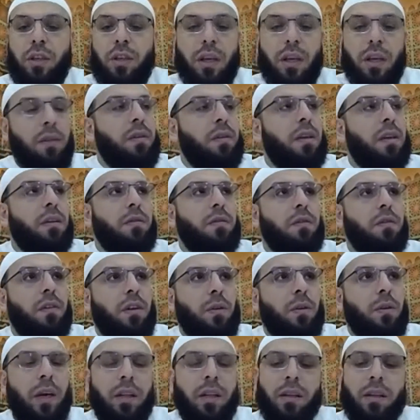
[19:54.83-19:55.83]
Even if
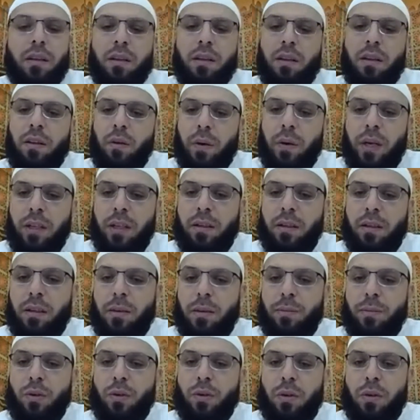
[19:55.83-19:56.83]
you end
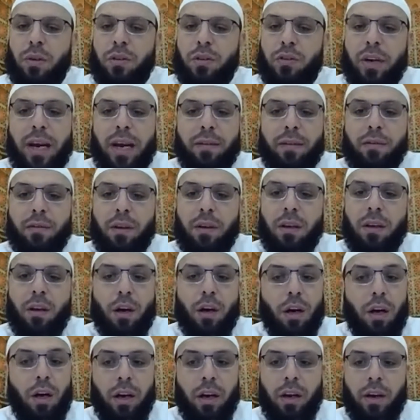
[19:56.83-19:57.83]
up your travel
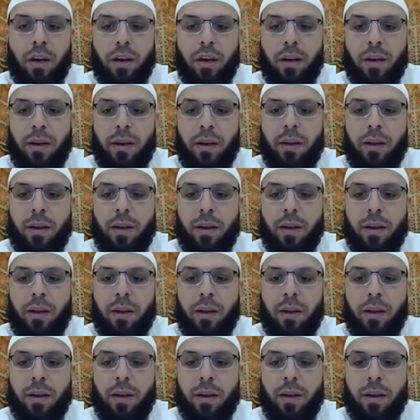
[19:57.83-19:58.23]
earlier,